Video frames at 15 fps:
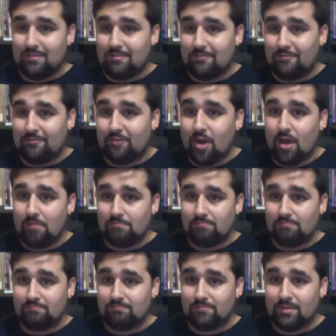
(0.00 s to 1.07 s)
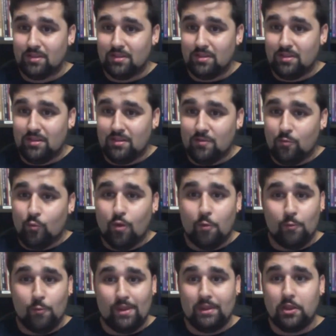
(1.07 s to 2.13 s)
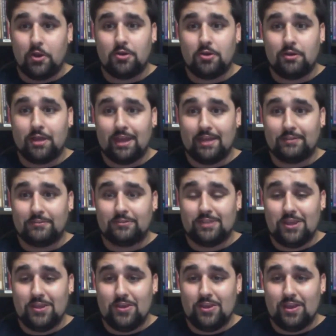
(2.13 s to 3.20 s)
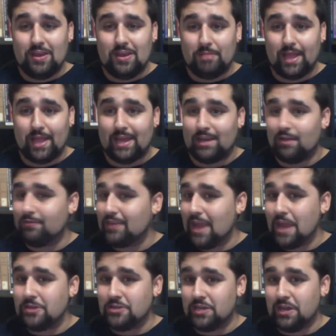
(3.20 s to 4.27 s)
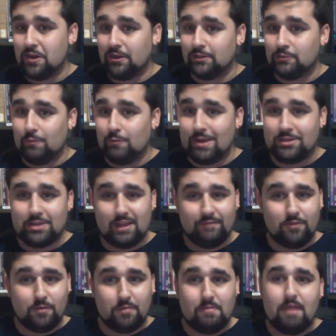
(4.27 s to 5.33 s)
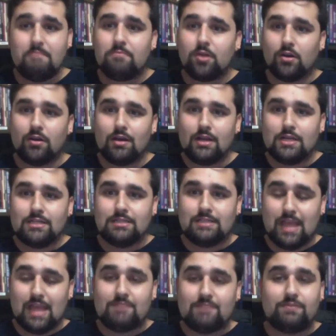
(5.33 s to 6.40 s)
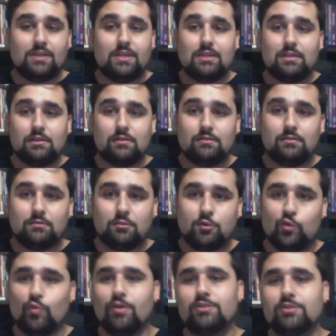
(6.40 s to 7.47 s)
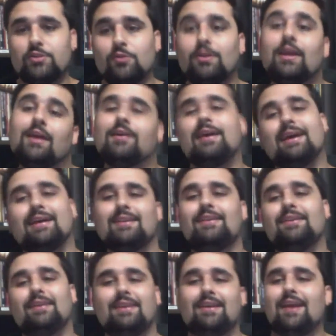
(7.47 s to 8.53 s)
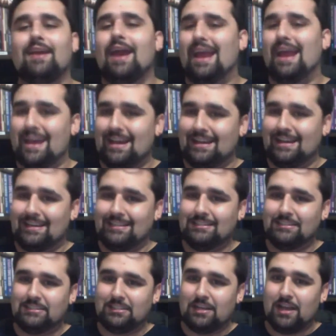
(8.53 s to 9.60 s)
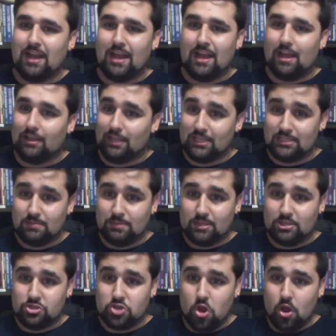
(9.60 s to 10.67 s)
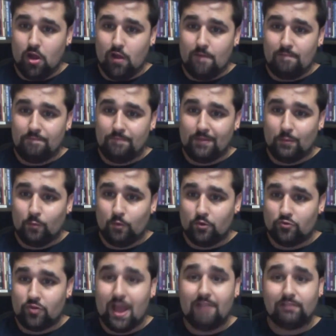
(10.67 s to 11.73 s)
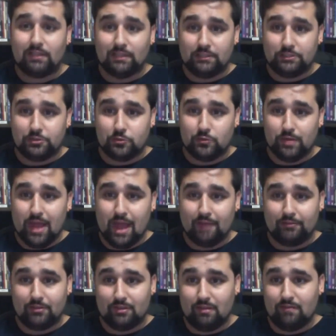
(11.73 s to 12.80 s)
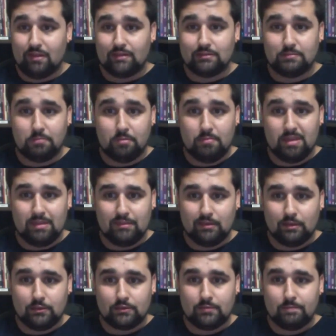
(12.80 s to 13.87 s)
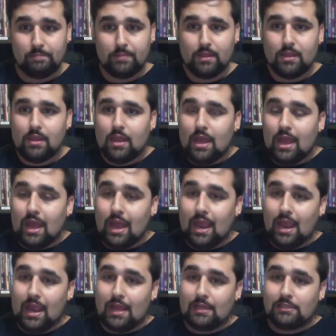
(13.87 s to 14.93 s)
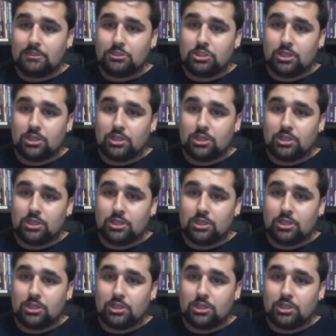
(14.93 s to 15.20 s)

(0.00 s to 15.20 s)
from what we learn is the planet of the engineers, which, if you remember, David, who was only a head, and Elizabeth Shaw were traveling to after the events of Prometheus. And,